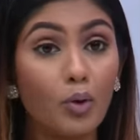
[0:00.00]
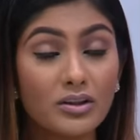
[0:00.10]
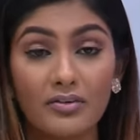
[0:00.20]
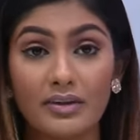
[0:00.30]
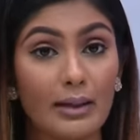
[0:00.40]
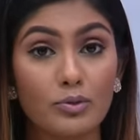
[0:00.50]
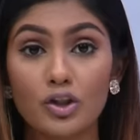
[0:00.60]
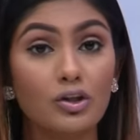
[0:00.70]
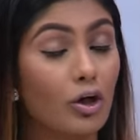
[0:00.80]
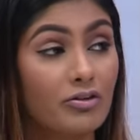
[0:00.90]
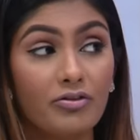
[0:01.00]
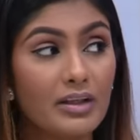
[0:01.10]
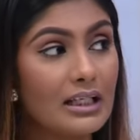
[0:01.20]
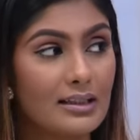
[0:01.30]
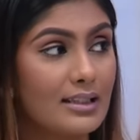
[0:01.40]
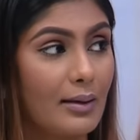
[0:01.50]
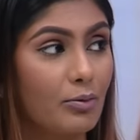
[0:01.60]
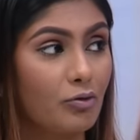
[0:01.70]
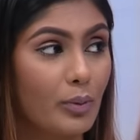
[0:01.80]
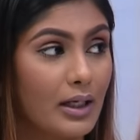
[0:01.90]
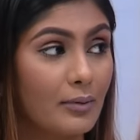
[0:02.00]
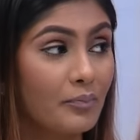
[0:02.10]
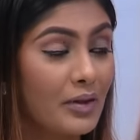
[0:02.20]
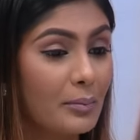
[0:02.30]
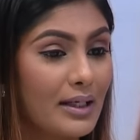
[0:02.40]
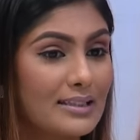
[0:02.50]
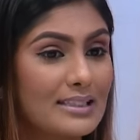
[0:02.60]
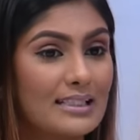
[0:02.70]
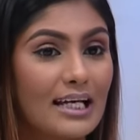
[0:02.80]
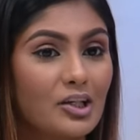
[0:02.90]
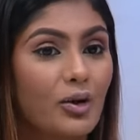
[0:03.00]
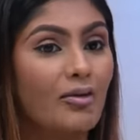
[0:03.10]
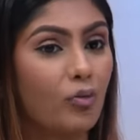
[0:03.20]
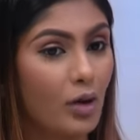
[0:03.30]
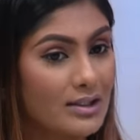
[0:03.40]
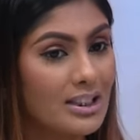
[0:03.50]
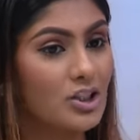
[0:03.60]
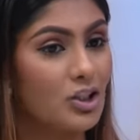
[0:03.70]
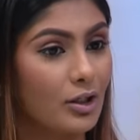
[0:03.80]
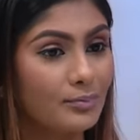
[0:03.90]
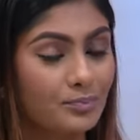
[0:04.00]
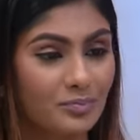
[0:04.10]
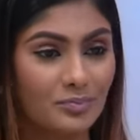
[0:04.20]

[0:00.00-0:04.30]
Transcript: both of them should not feel a type of way, because it's like you have one teacher